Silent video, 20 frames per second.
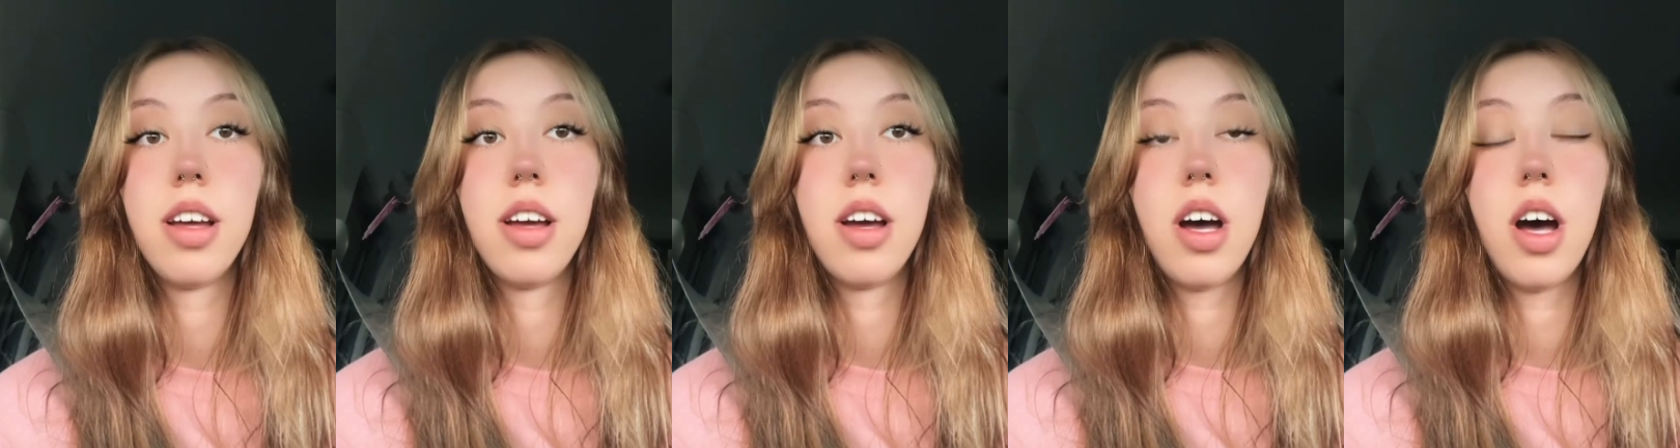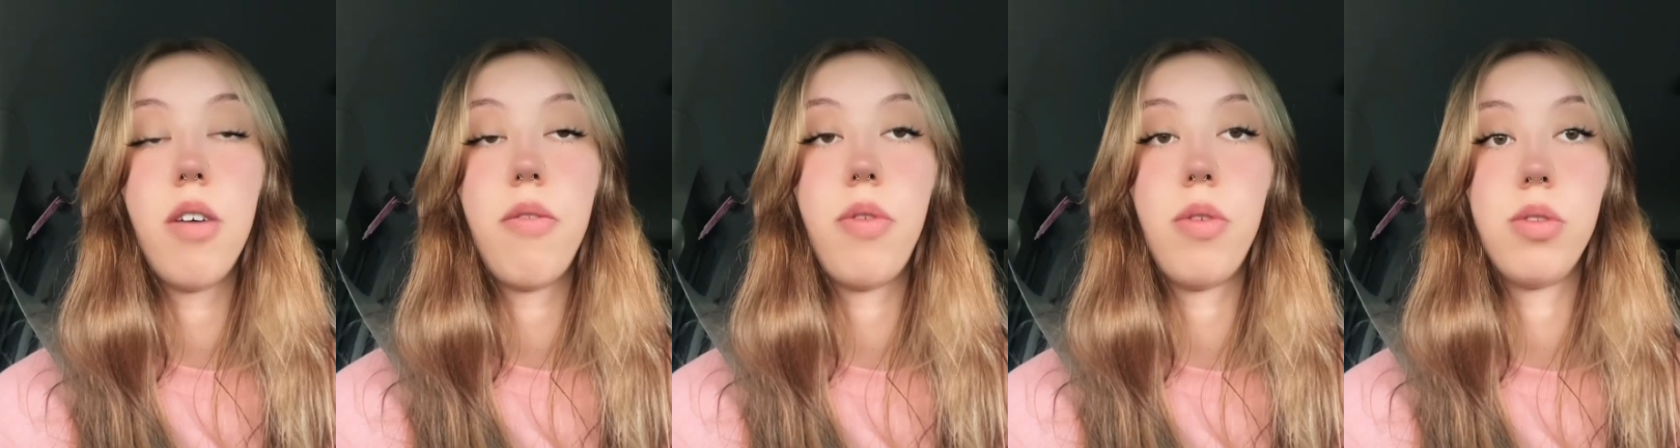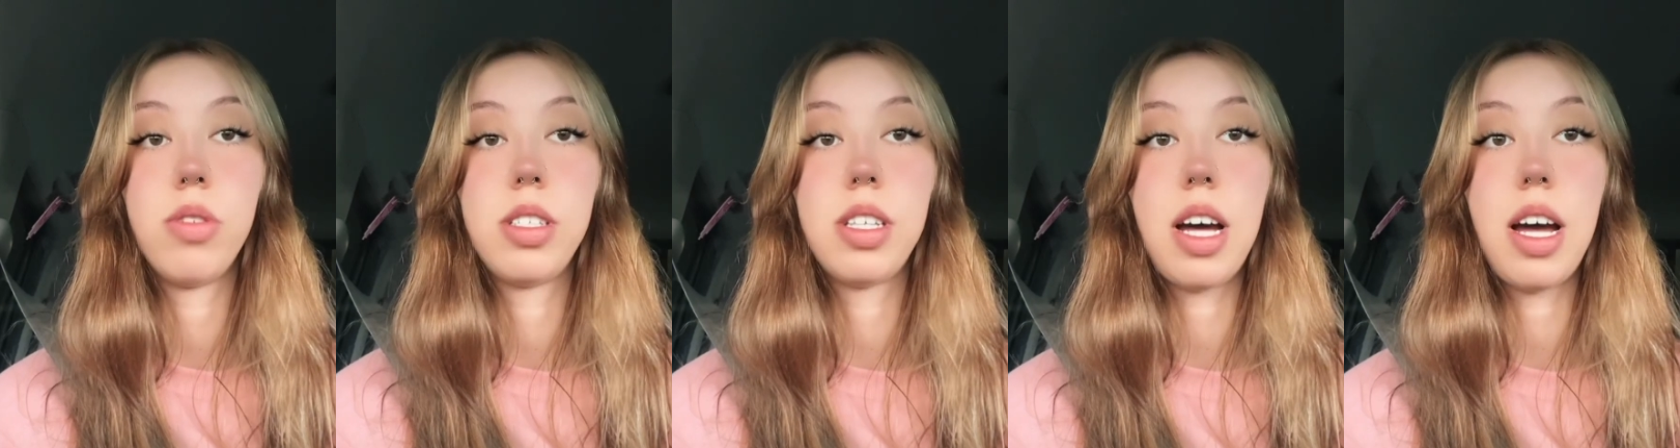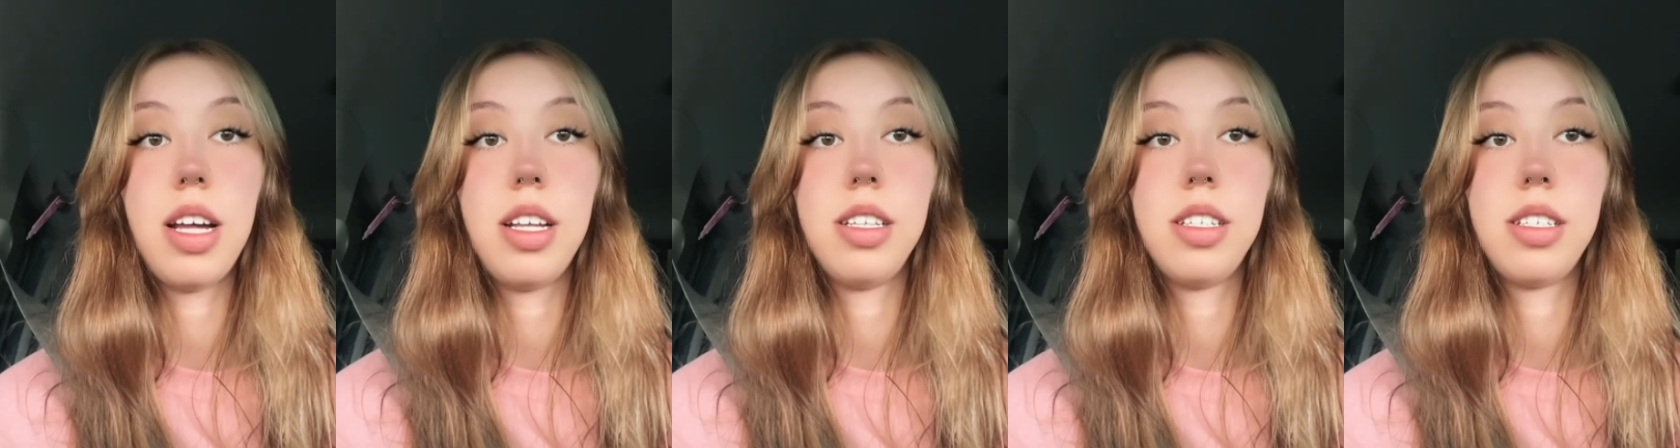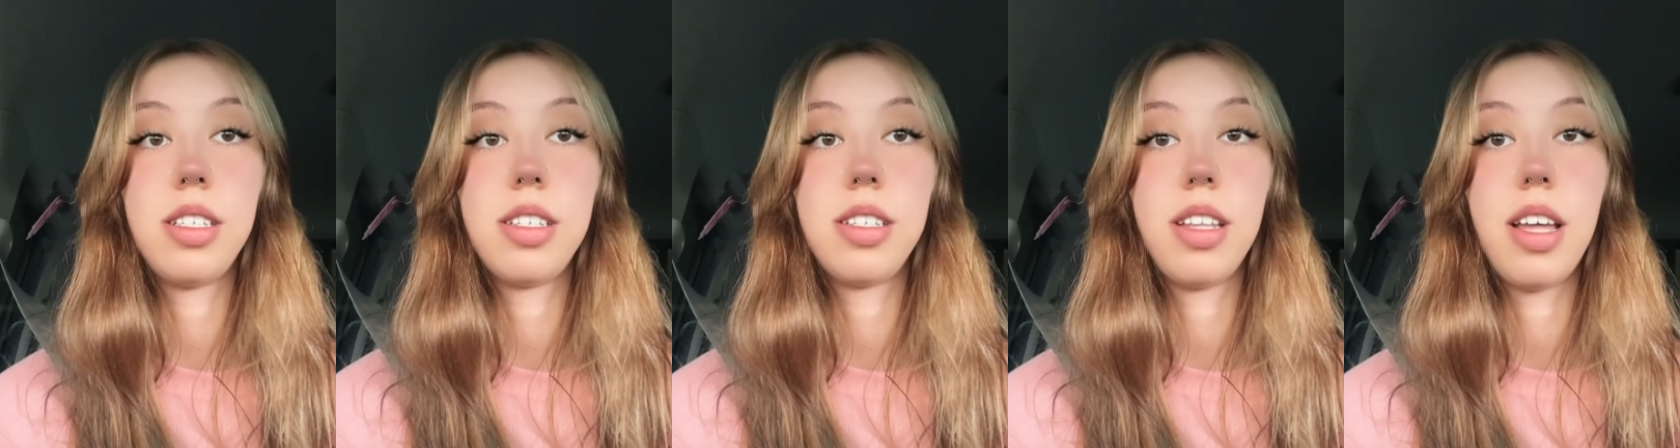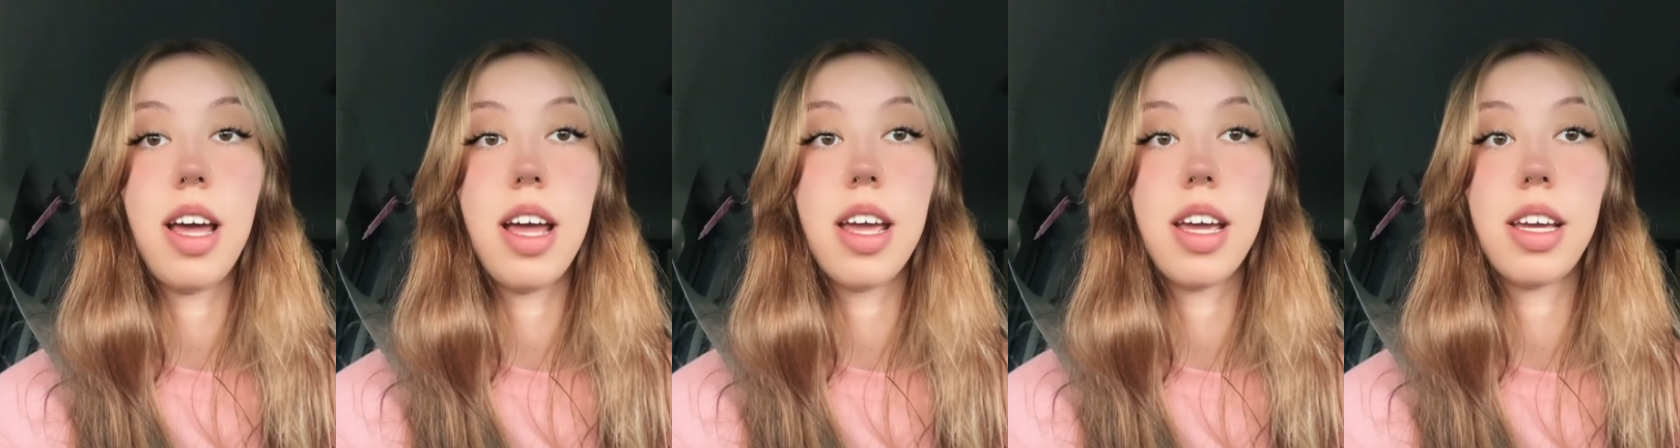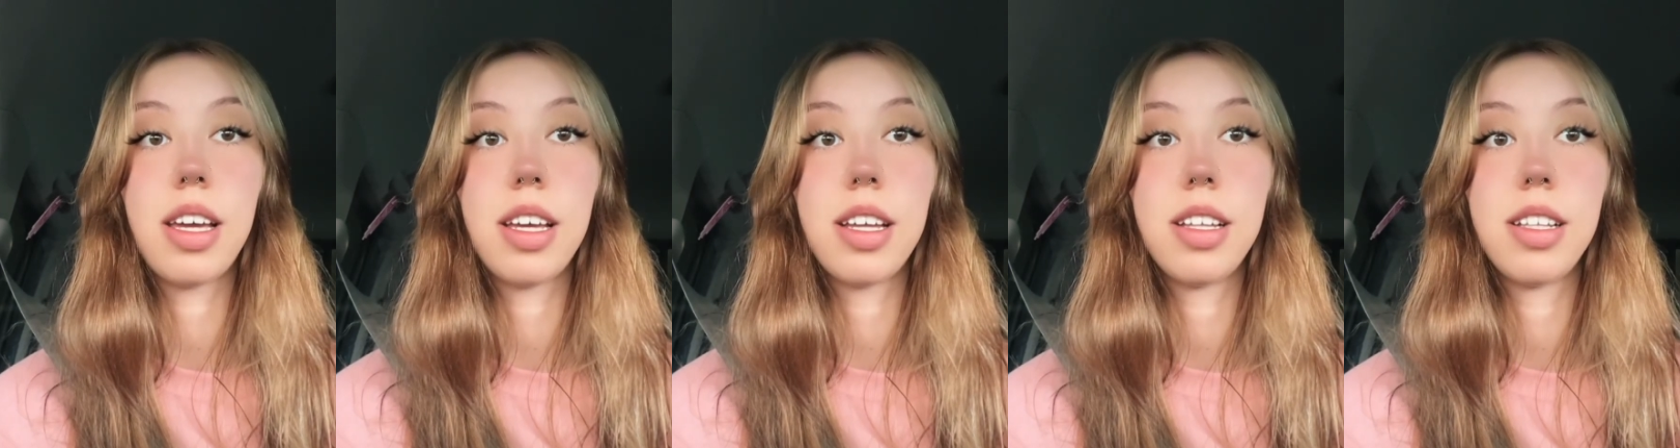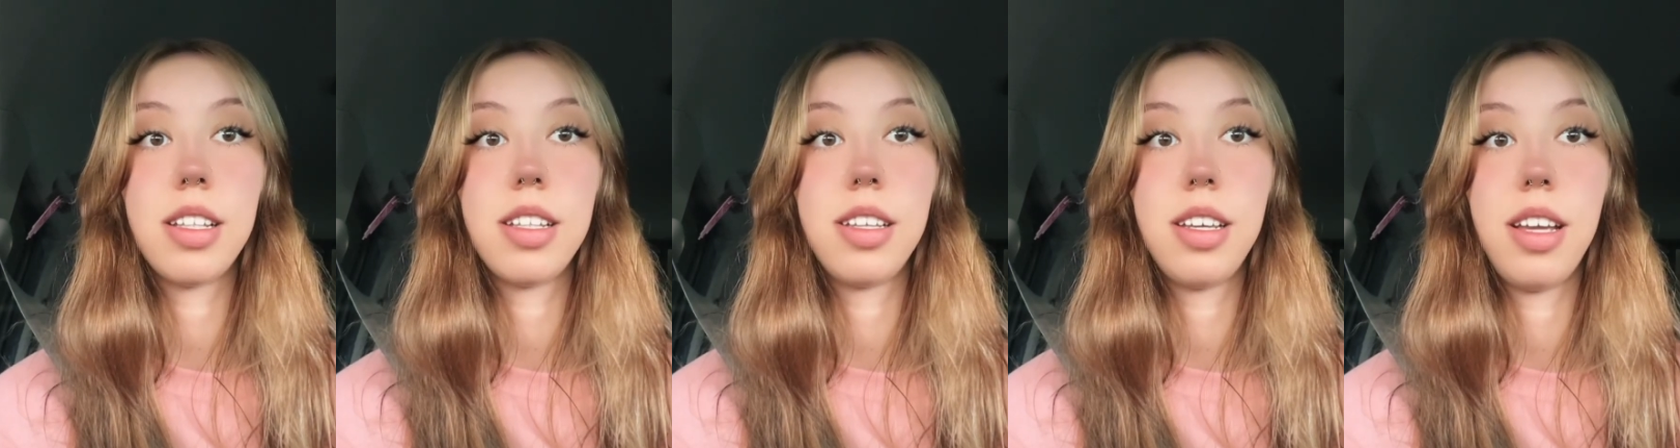a full size, like,
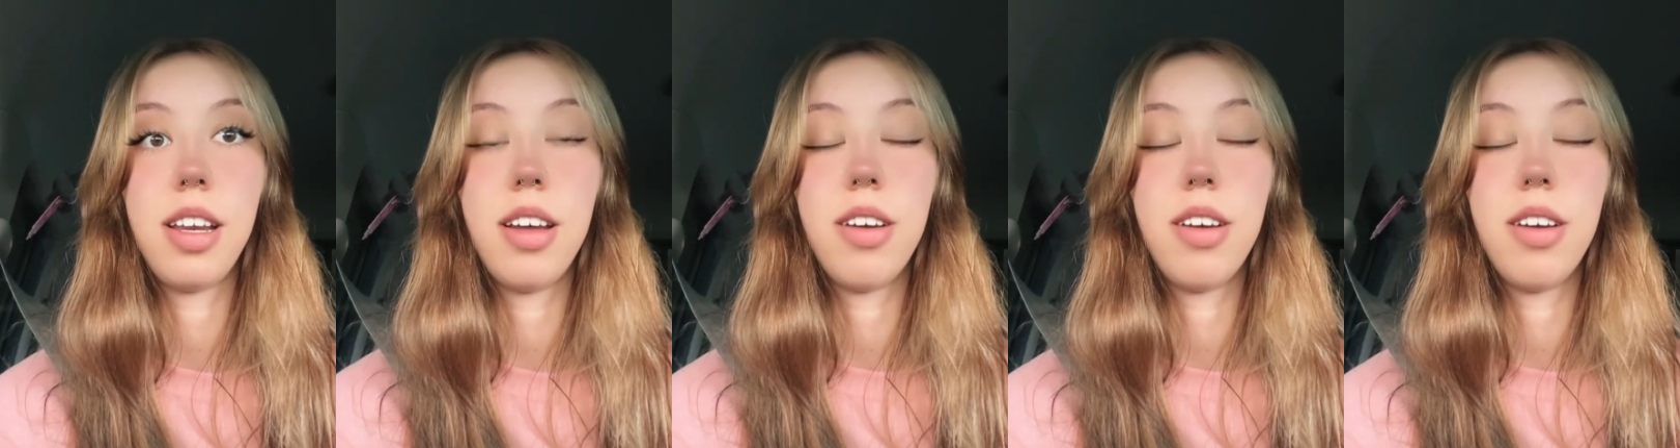you